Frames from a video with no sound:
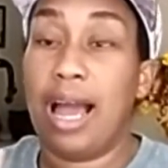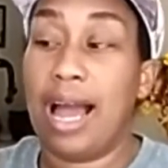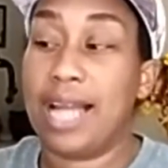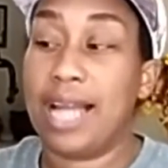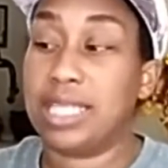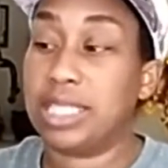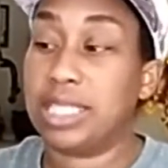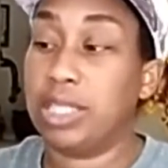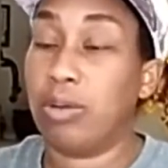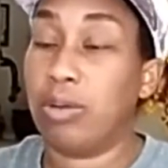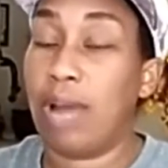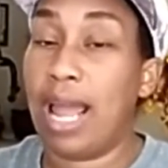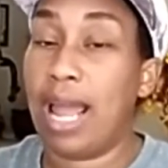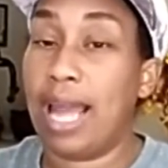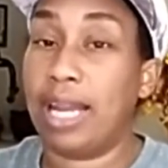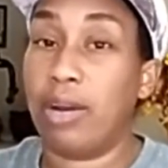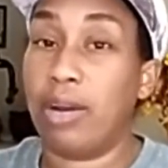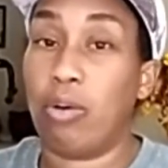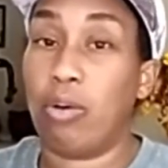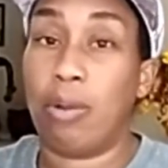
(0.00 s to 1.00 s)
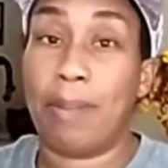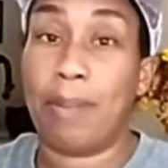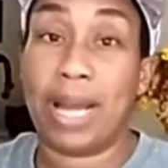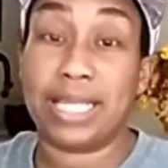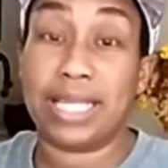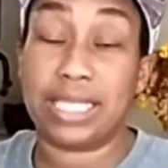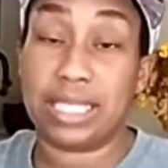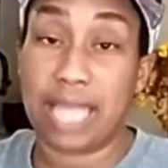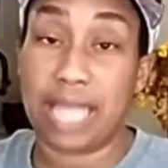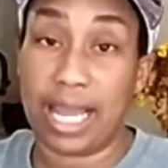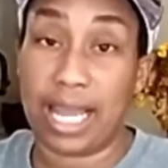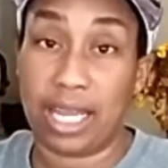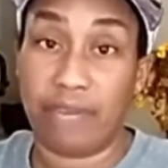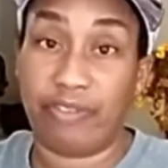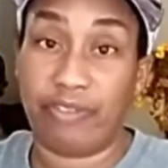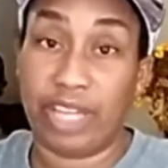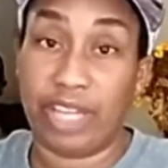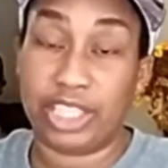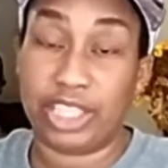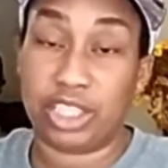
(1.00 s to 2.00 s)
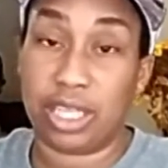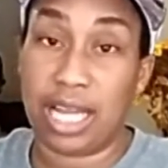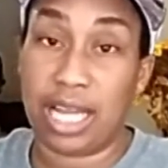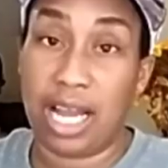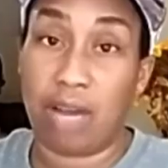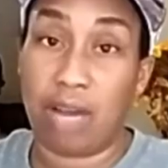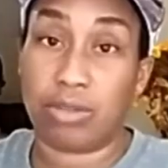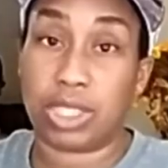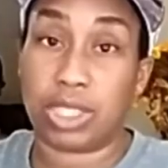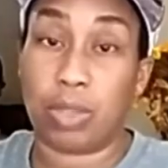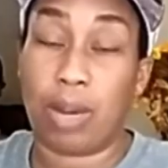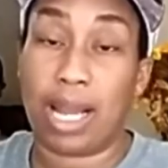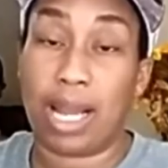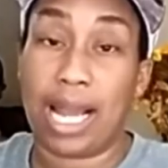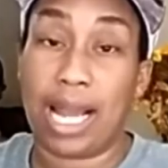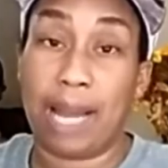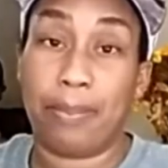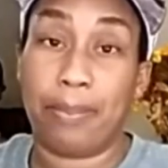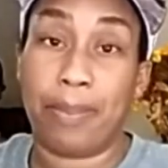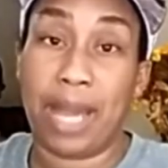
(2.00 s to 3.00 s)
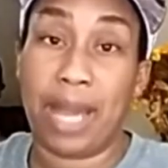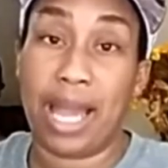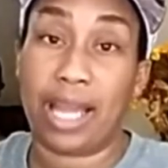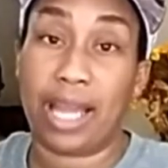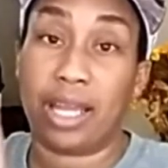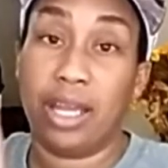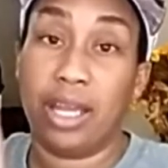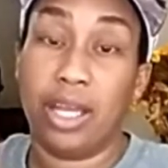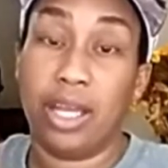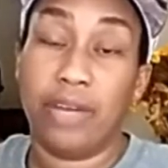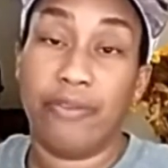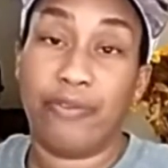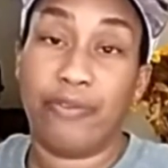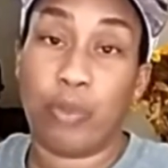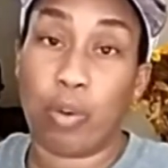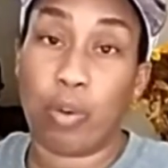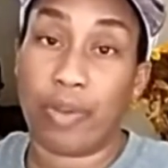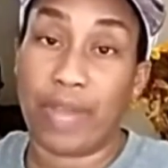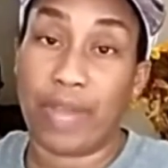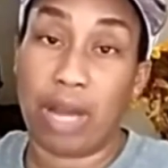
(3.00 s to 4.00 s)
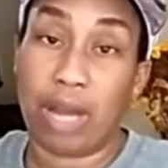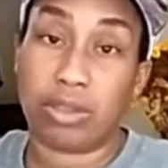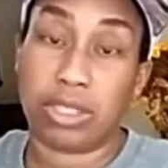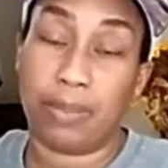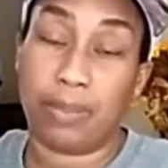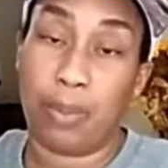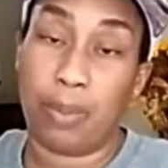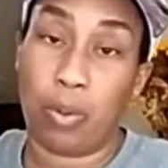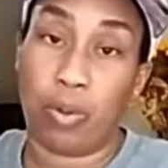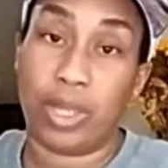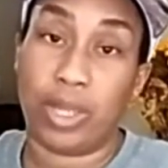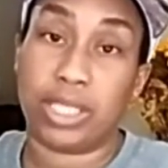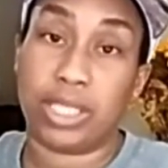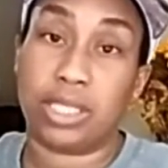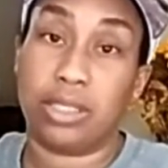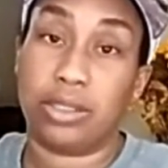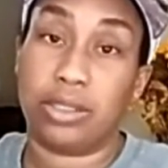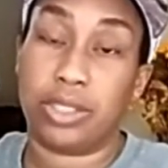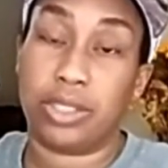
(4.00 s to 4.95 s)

I still had it on my second fetch account, so I got back 4,000 points,